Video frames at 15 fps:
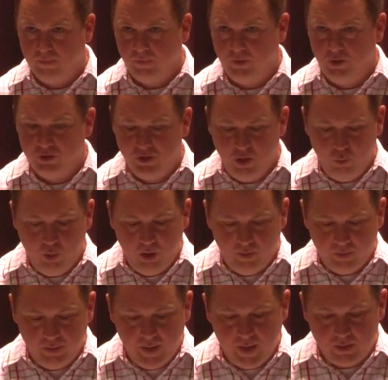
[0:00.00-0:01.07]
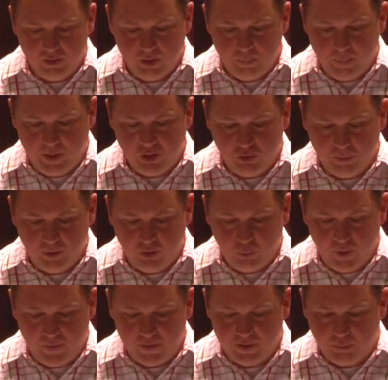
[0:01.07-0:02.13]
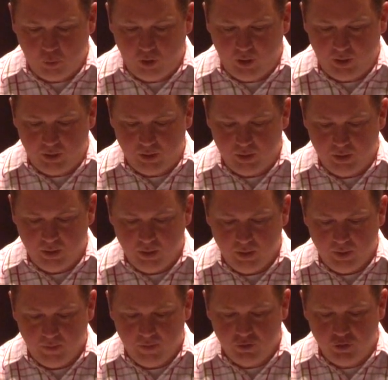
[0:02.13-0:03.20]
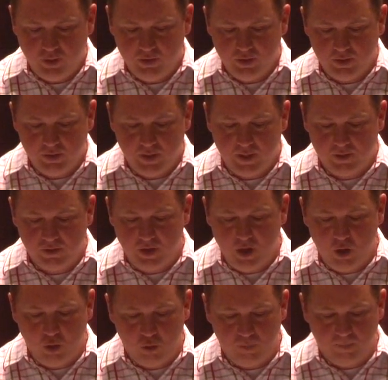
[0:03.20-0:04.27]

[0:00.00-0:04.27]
There's nowhere in the text that Benjamin read this morning that Jesus says no.